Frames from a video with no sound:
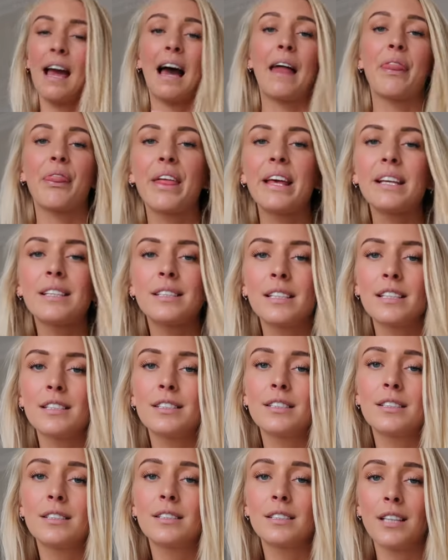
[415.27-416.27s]
and this
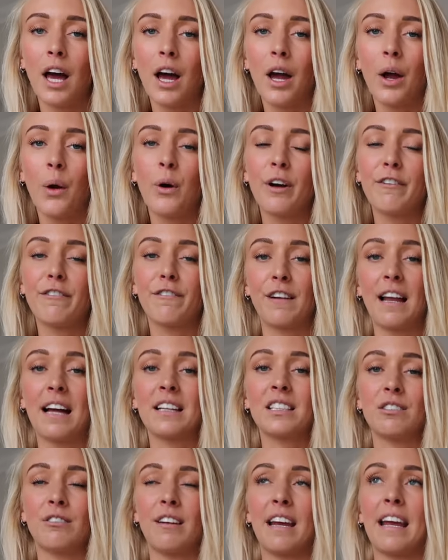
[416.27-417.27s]
is so
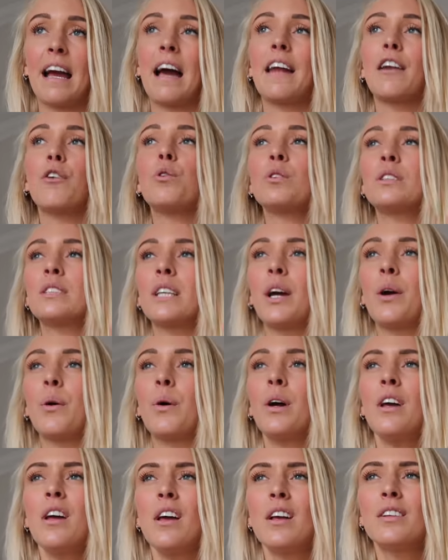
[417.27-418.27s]
flattering and
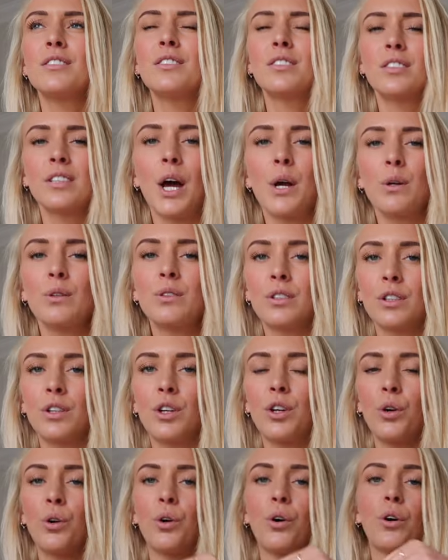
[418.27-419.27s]
also so
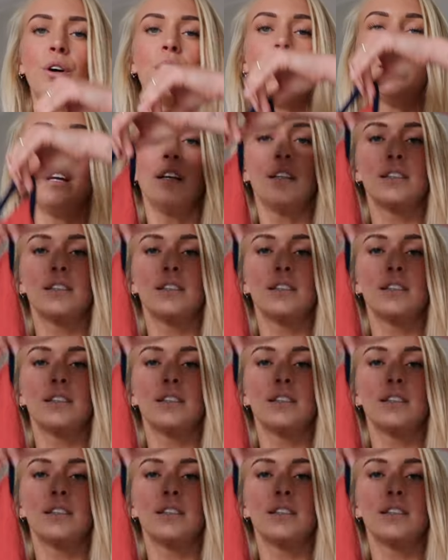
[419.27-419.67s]
secure.